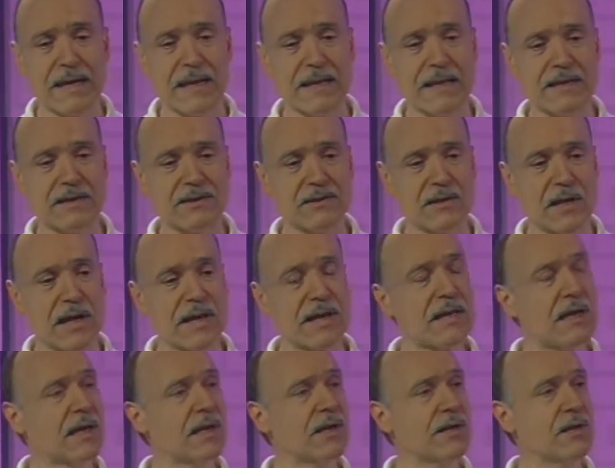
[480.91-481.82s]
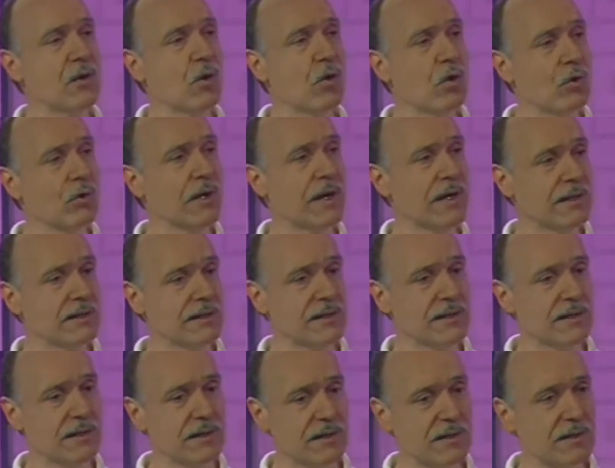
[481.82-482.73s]
It's, again, the whole
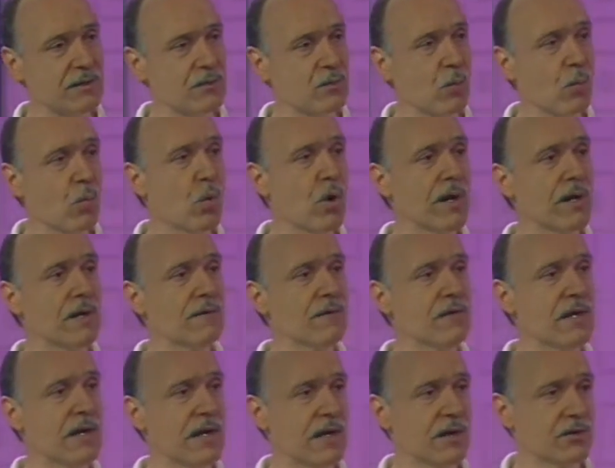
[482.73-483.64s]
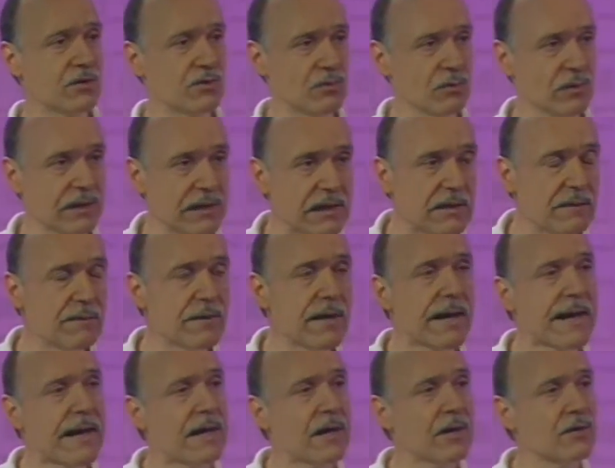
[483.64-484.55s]
idea is, what if you had to leave the
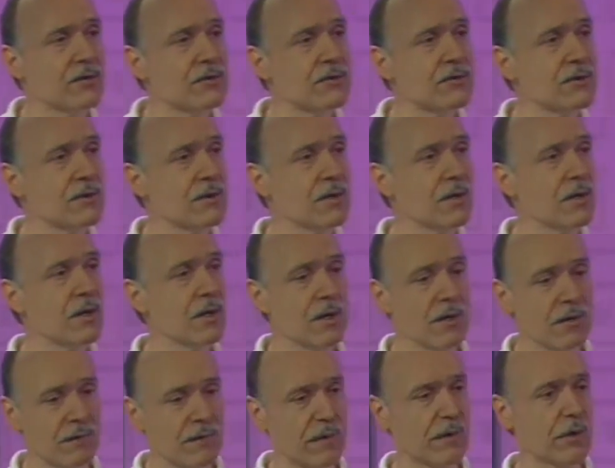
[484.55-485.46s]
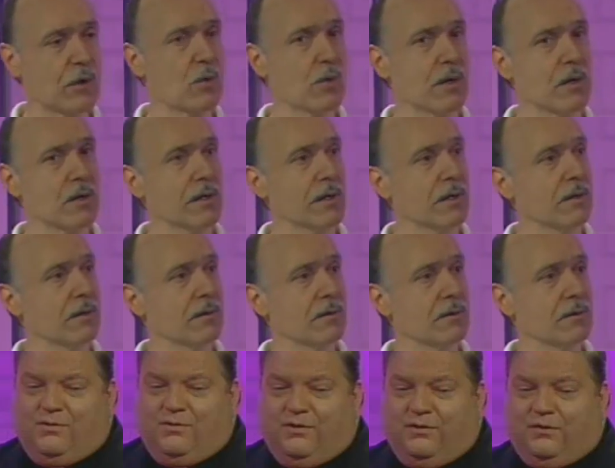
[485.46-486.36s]
house very quickly?
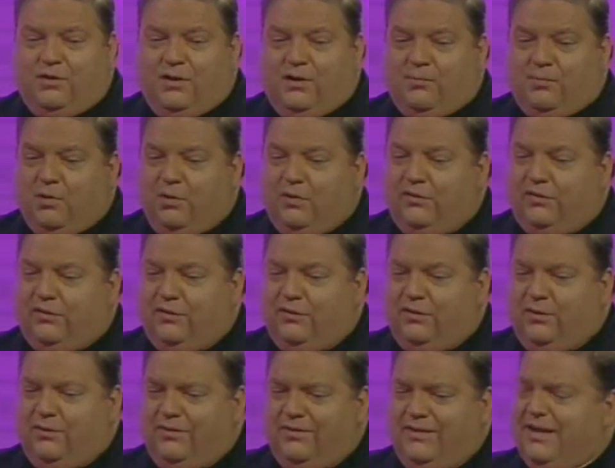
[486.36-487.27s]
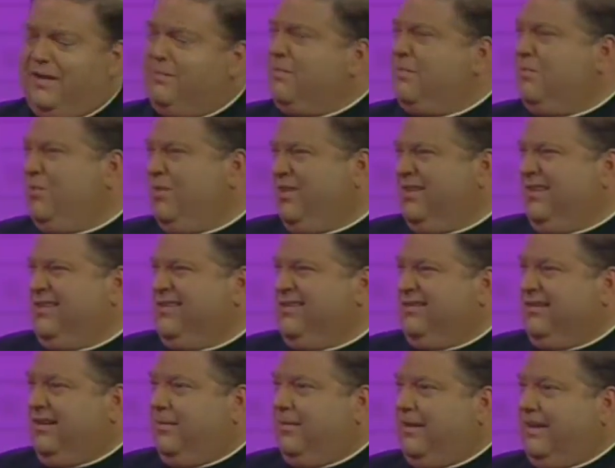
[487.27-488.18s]
Just on a personal note, it's got to be more than a
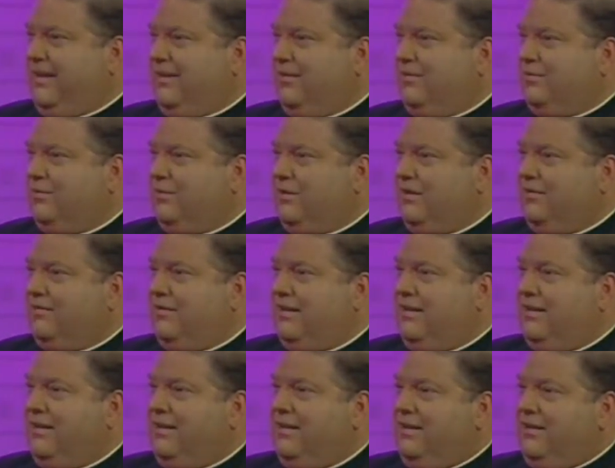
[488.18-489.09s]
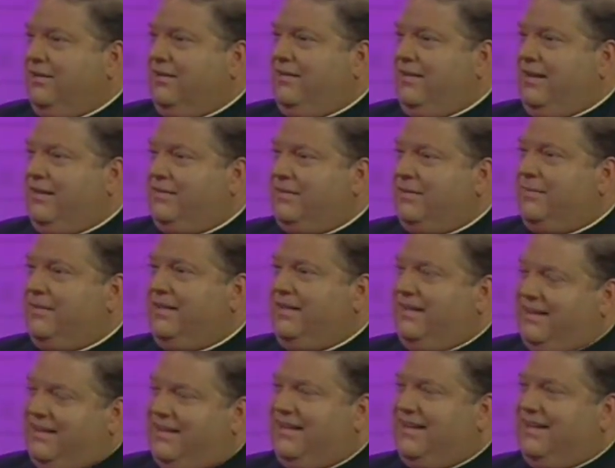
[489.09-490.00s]
job, I guess, for you, right? Because it has to be
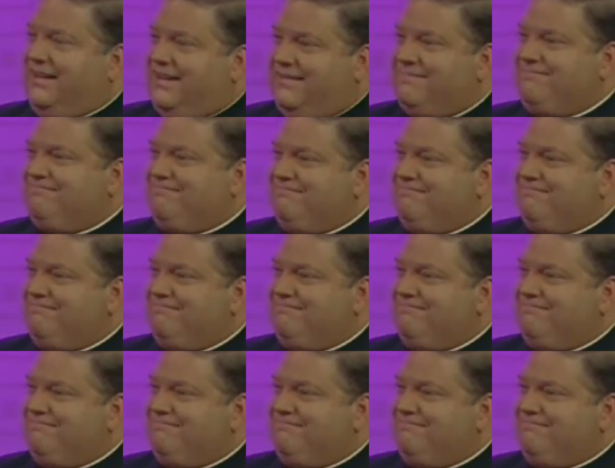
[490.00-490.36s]
like kind of...